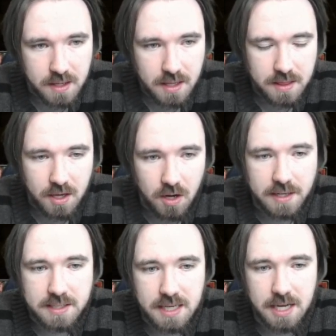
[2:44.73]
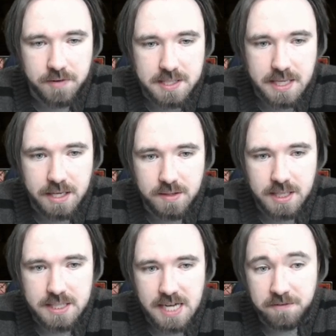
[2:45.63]
The idea is that you
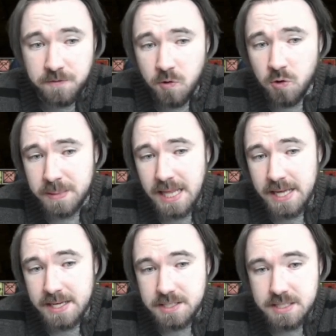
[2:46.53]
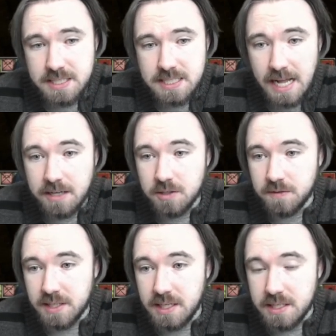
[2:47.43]
need to have 4 players stand
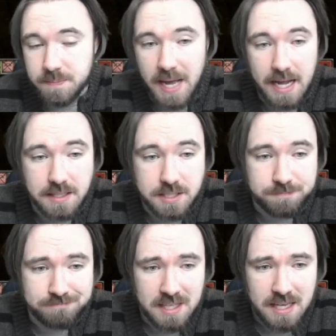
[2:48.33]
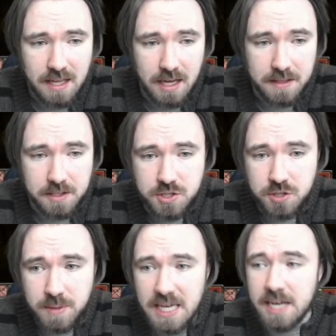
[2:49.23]
on these pads. There's
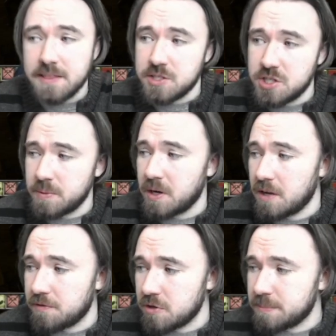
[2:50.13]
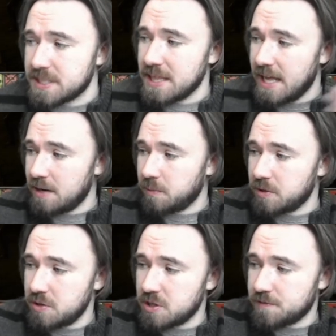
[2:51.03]
2 here and there's 2 in another room. Then, as
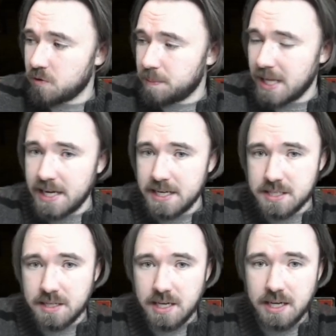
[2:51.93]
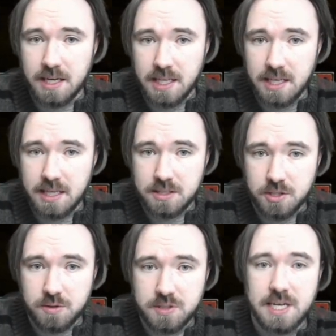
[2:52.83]
soon as 4 players
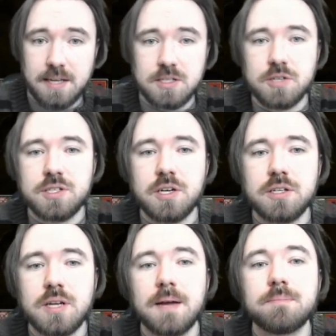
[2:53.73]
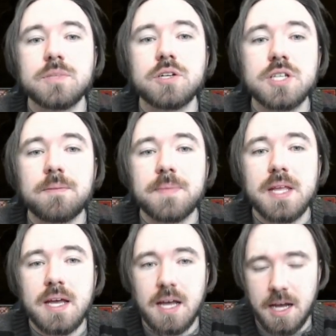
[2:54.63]
do so,
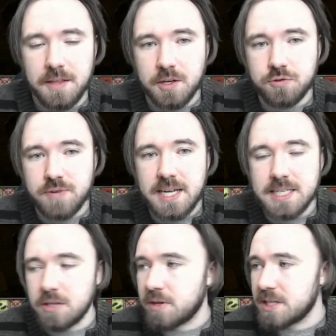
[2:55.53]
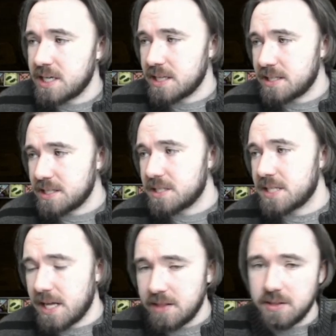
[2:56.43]
the grating you can see in the distance
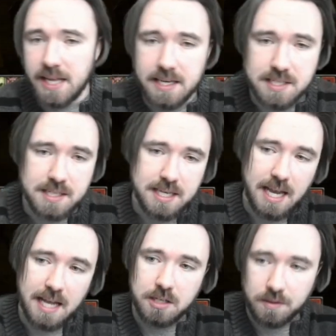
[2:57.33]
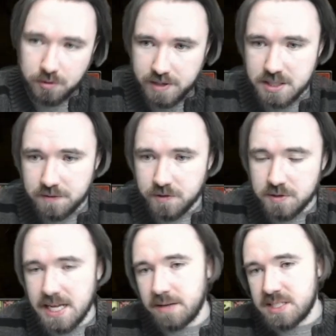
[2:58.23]
there blazes, and another grating falls
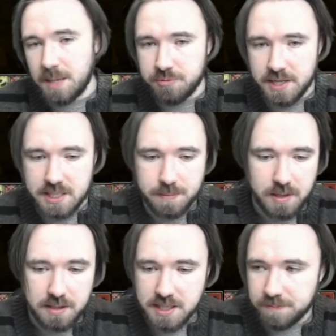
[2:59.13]
down, separating the party.